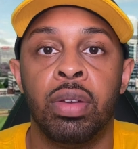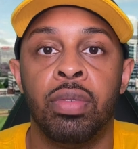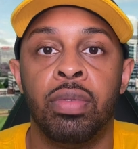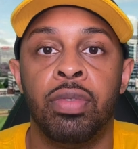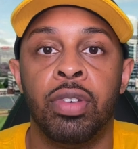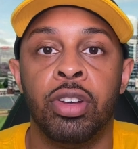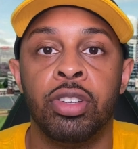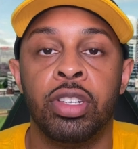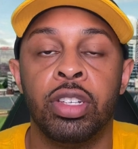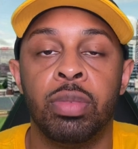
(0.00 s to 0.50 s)

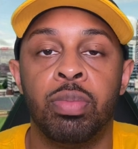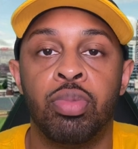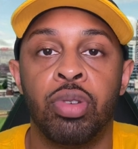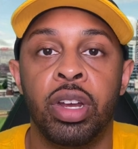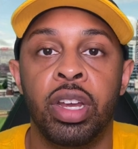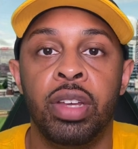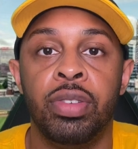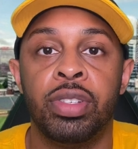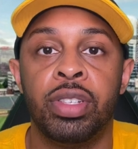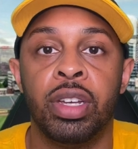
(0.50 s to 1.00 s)
versus
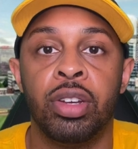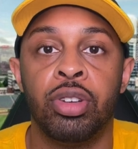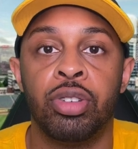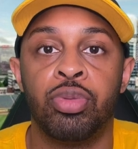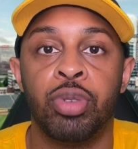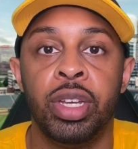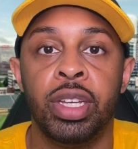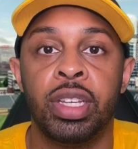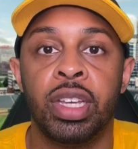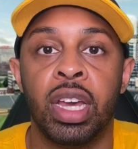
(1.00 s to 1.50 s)
Braves series
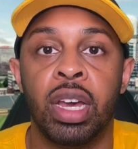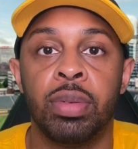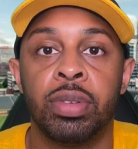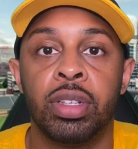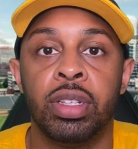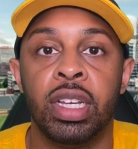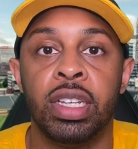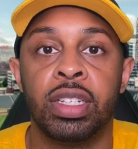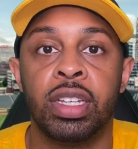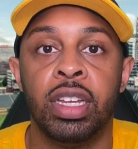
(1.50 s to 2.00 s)
recap,
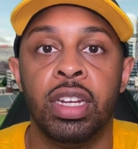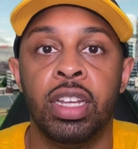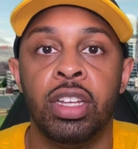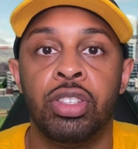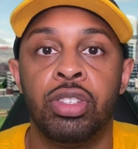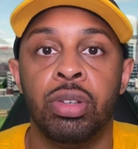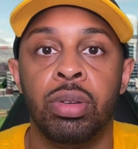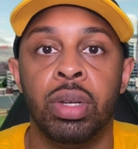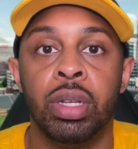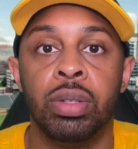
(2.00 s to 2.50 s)
so let's get
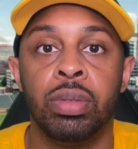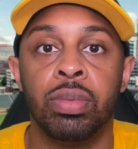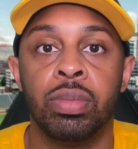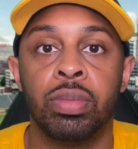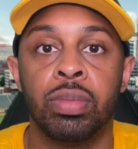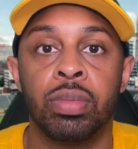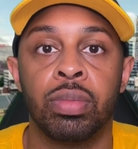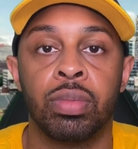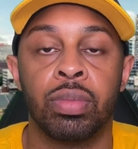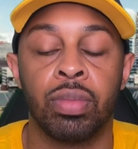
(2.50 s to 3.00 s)
into it.
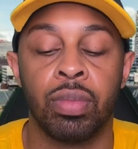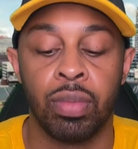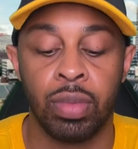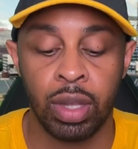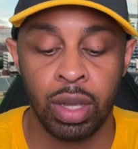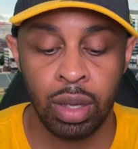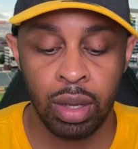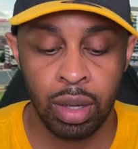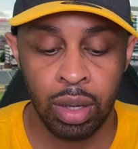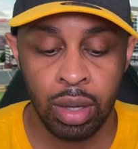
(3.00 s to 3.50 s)

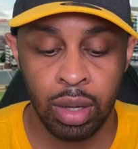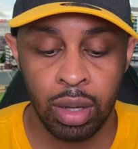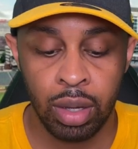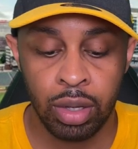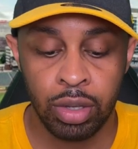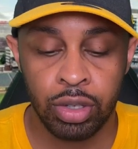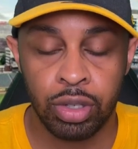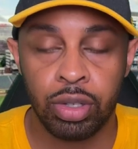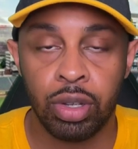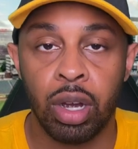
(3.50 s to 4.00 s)

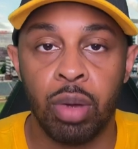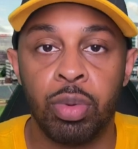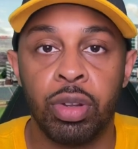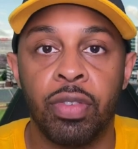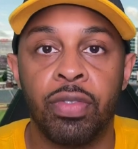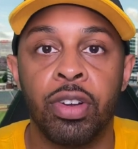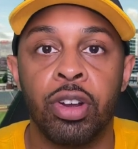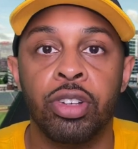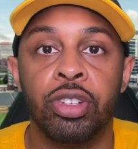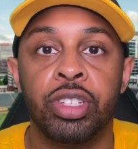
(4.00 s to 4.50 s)
Start with
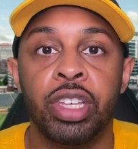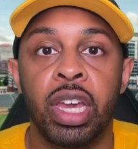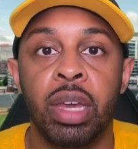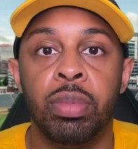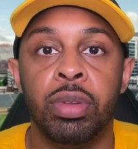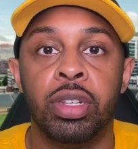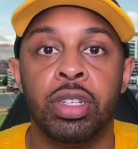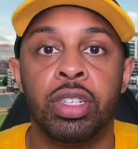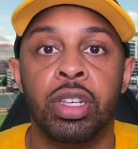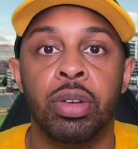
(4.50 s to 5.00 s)
the first game
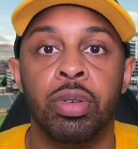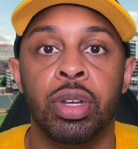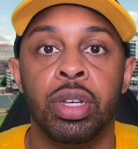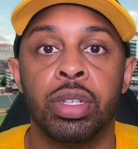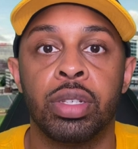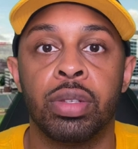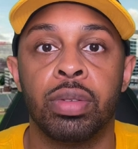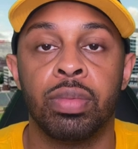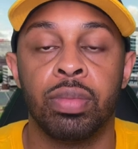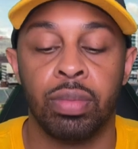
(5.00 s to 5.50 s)
of the series.